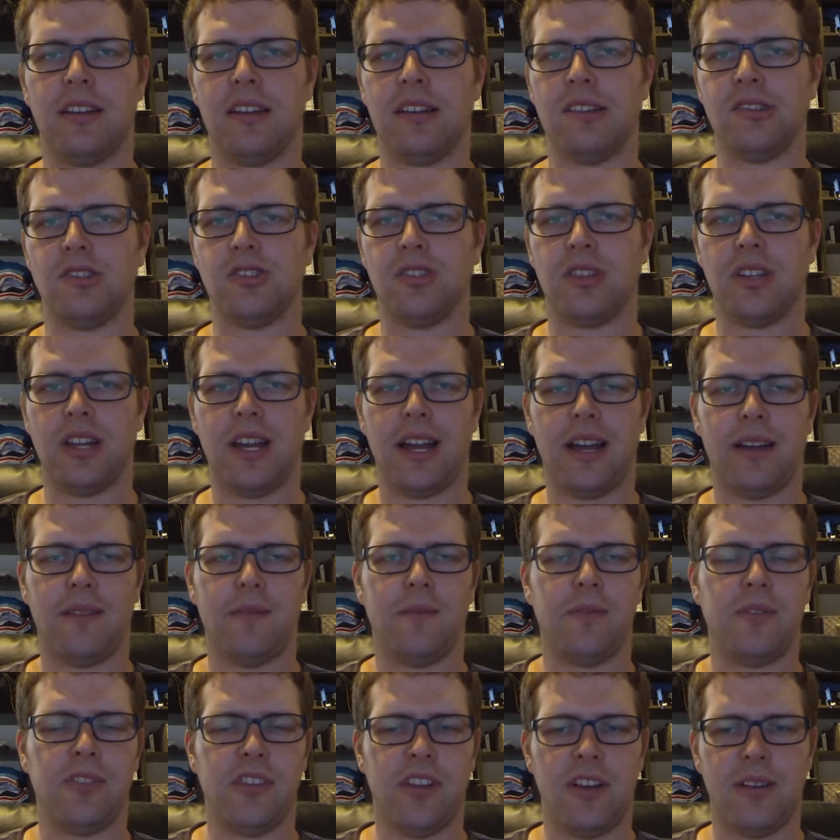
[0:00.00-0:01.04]
It should
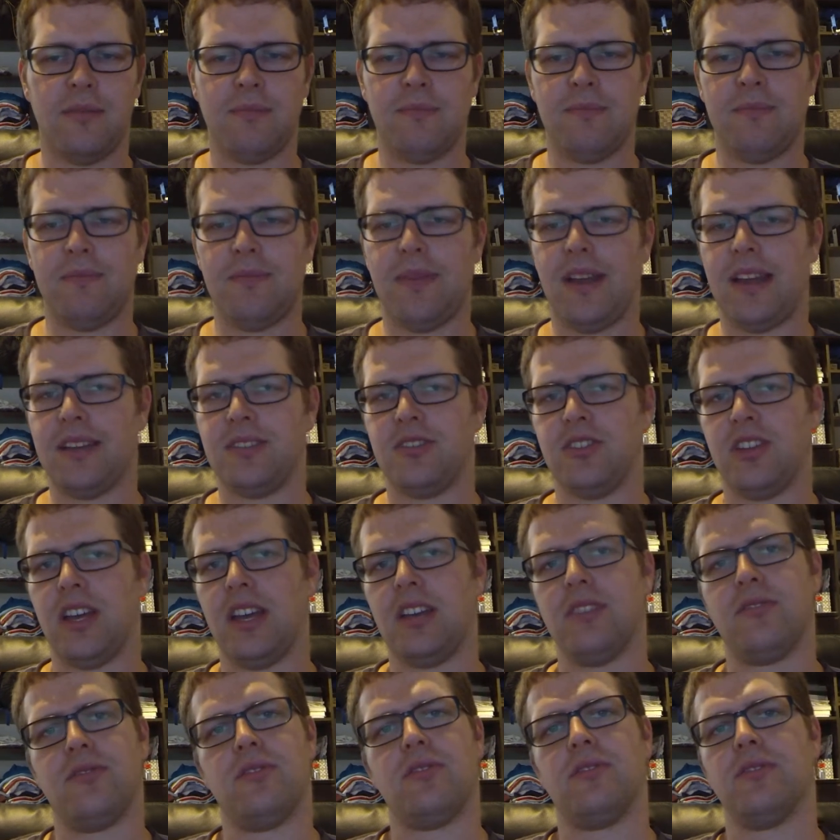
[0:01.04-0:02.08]
have some
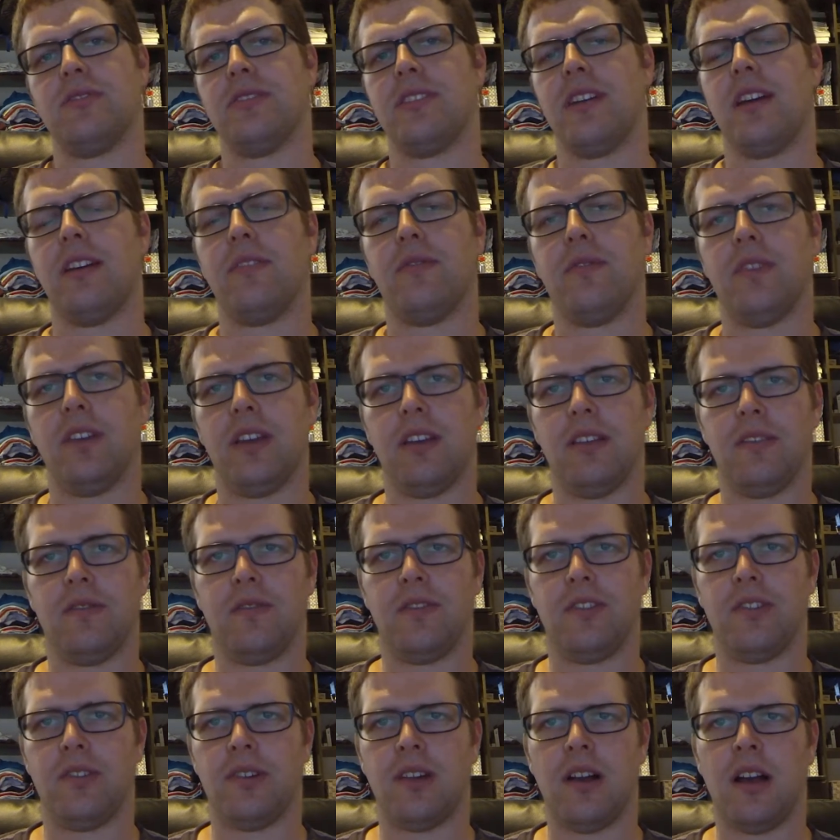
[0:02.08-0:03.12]
educational stuff if
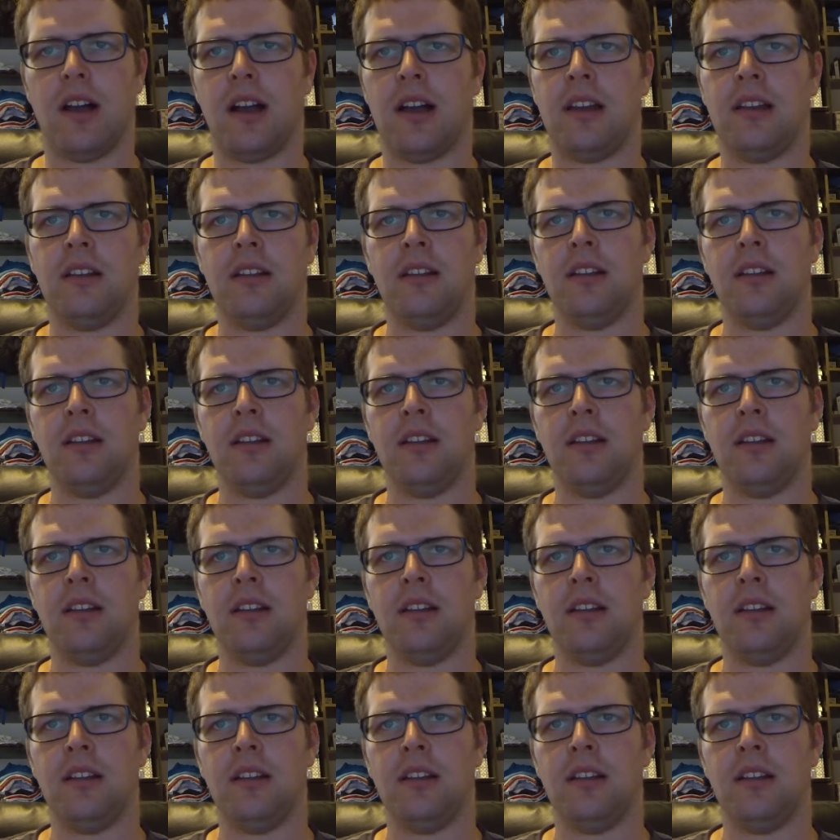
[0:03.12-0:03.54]
you're not